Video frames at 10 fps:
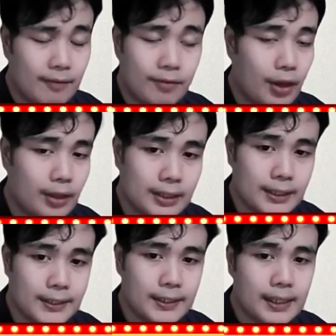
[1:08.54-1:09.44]
They've taught
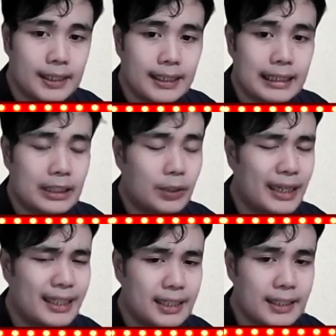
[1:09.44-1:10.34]
us,
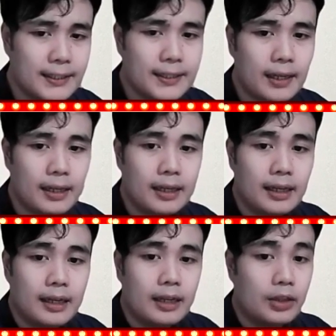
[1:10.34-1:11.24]
ingrained in us,
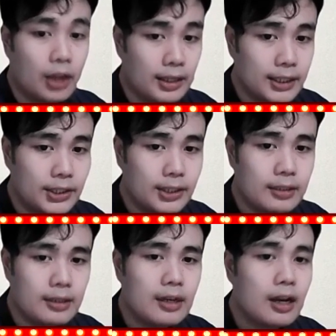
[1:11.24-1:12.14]

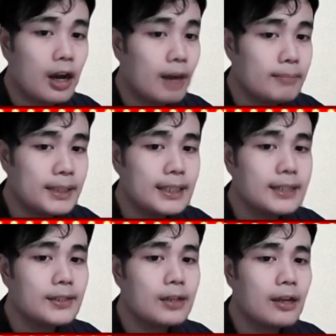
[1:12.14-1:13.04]
knowledge,
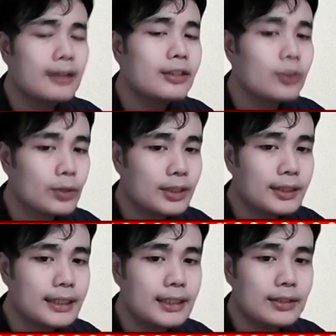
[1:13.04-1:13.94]
competence,
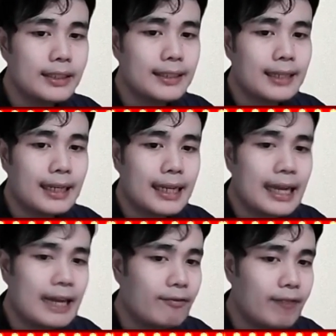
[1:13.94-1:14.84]
social interest,
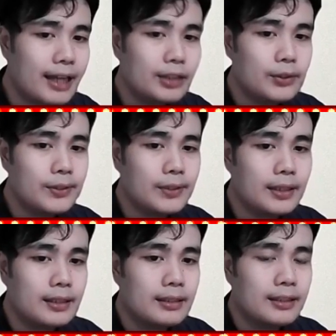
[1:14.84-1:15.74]
and values
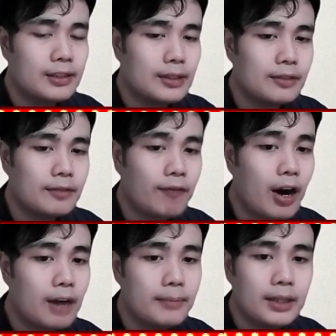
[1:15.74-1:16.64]
that stretch
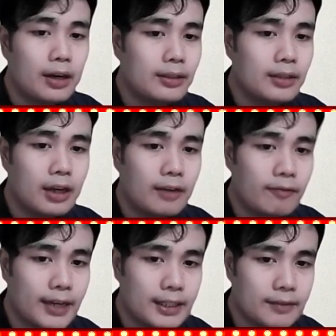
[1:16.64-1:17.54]
far beyond the
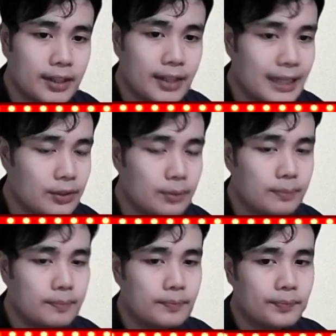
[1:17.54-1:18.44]
confines of the classroom.